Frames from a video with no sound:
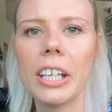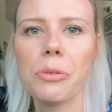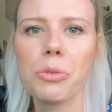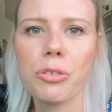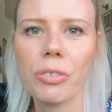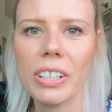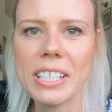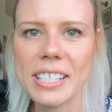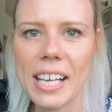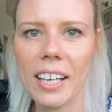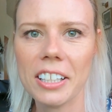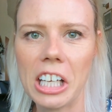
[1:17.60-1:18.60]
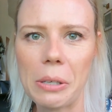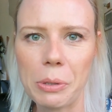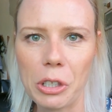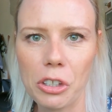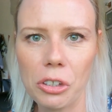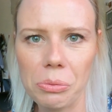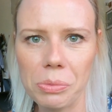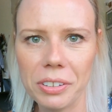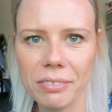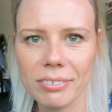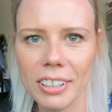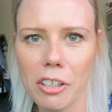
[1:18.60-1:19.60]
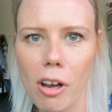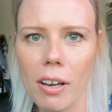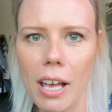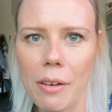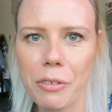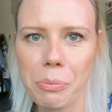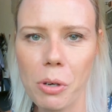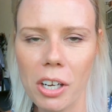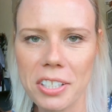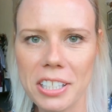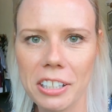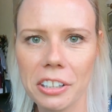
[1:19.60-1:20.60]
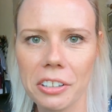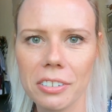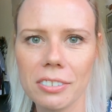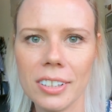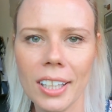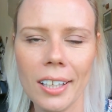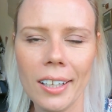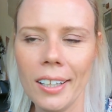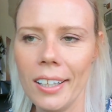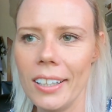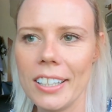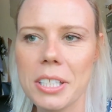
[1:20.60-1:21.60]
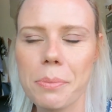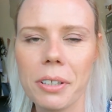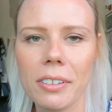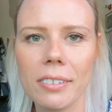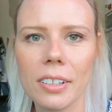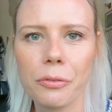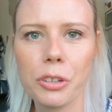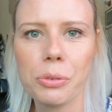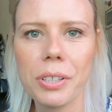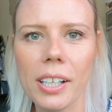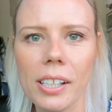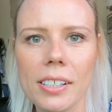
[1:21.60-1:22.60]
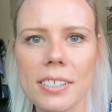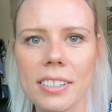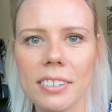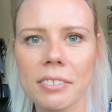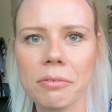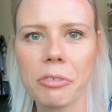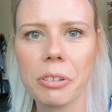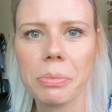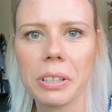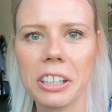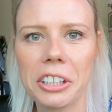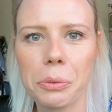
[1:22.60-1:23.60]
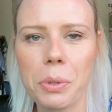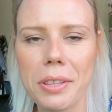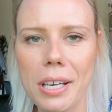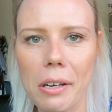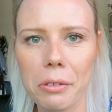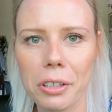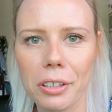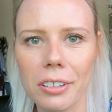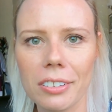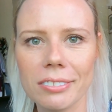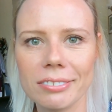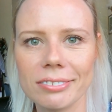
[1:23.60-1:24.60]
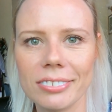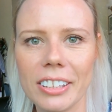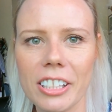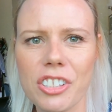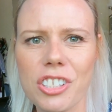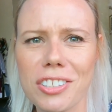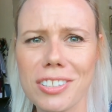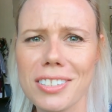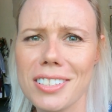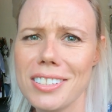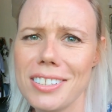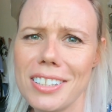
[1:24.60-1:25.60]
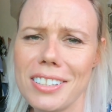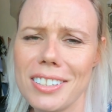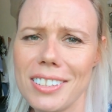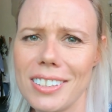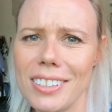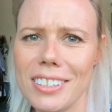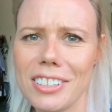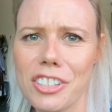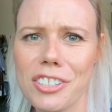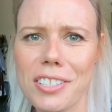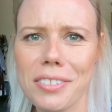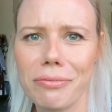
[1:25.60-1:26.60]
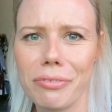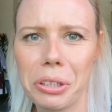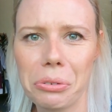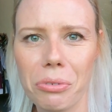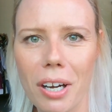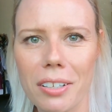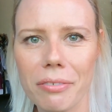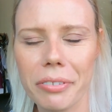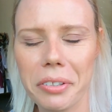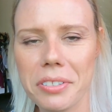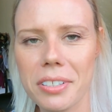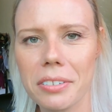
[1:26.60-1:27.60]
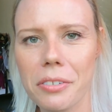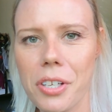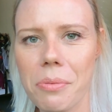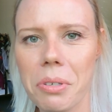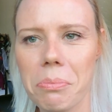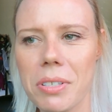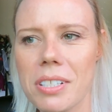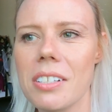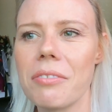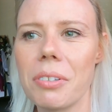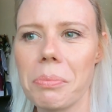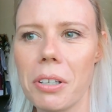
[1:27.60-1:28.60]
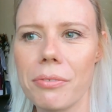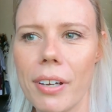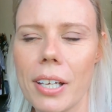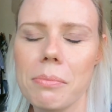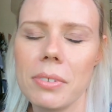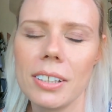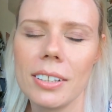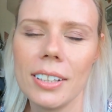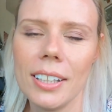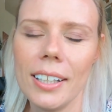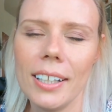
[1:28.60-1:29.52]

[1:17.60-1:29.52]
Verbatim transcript: It was really sad coming home and, and not having Moxie here. It's been a few days and we've been here without her. And it just is, it it just doesn't feel right. It feels like there's something missing from our family.